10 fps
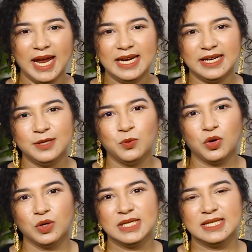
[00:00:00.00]
I did
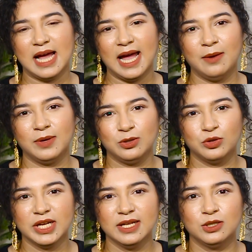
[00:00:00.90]
was I
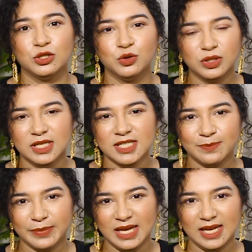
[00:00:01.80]
took
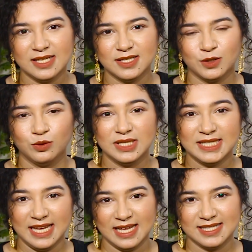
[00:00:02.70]
this piece to the
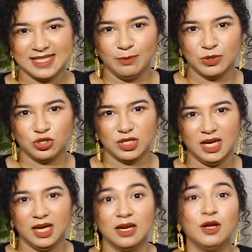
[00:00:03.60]
CNC
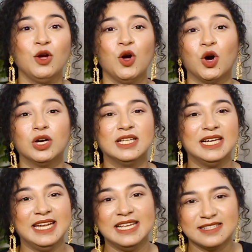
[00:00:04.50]
machine or the
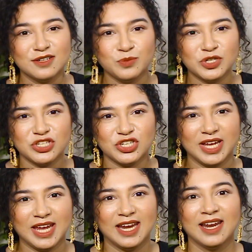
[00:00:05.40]
laser
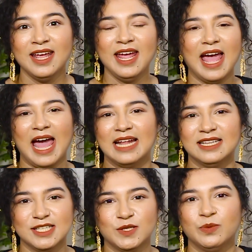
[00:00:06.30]
machine, and
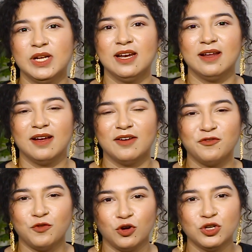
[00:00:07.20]
this will
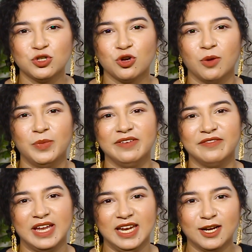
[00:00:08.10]
for sure be
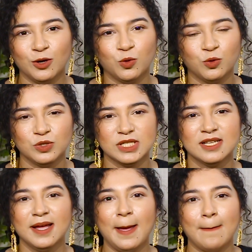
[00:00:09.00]
very close
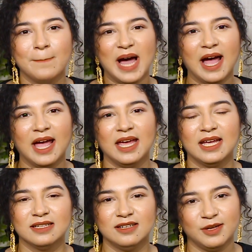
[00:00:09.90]
by
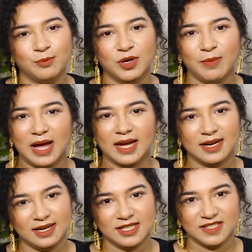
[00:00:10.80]
in the timber
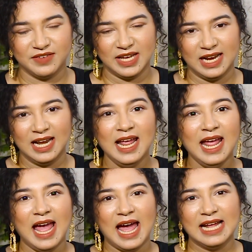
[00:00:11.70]
market as well.
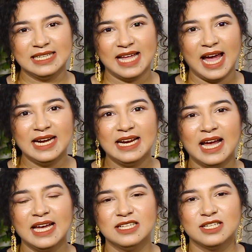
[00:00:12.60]
And that
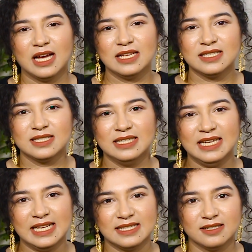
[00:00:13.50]
guy just
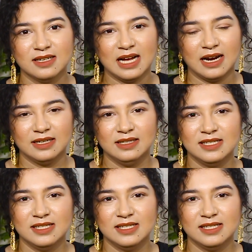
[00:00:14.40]
laser cut